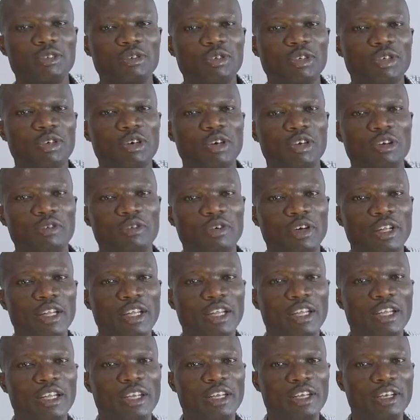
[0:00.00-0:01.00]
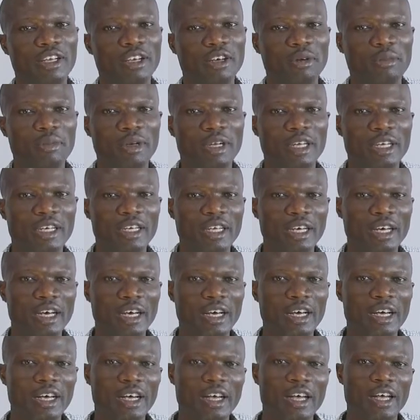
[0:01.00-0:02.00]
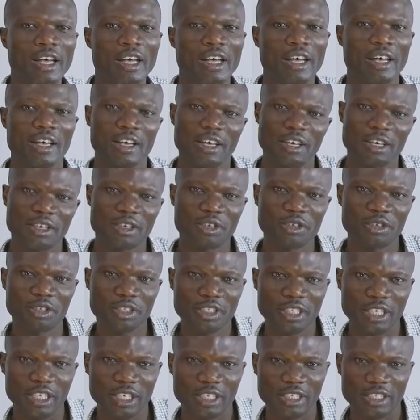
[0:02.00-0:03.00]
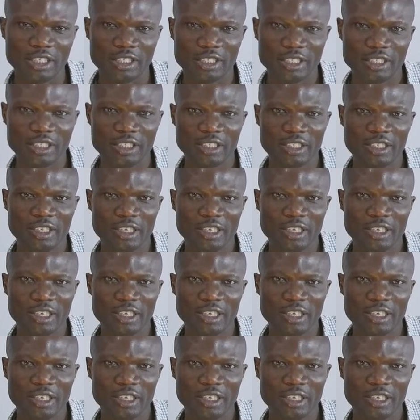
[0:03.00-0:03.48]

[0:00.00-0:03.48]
we converted the denominator into cents.